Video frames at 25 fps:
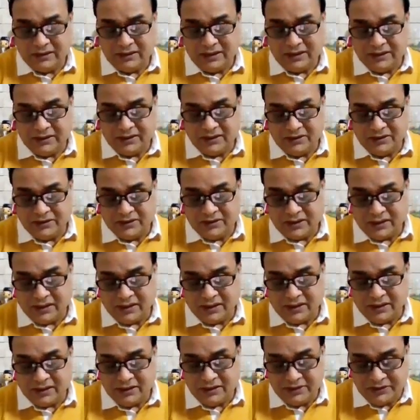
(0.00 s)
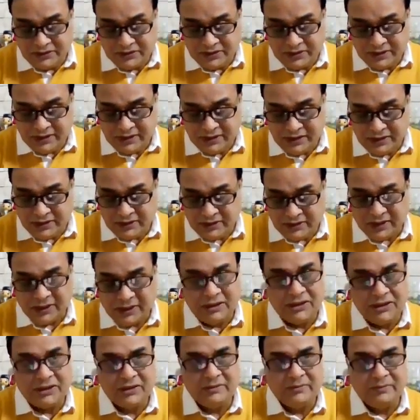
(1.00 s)
that is called sea
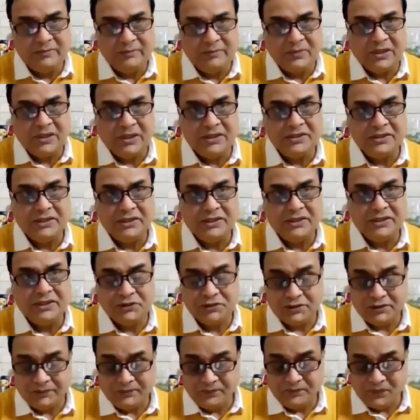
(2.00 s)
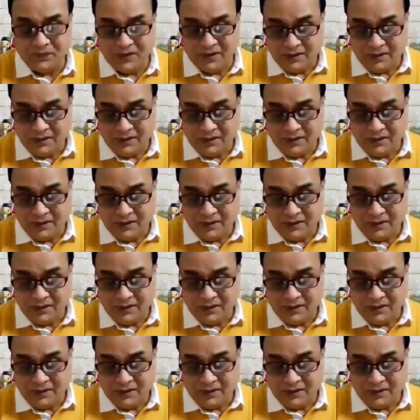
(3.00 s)
rice plantation,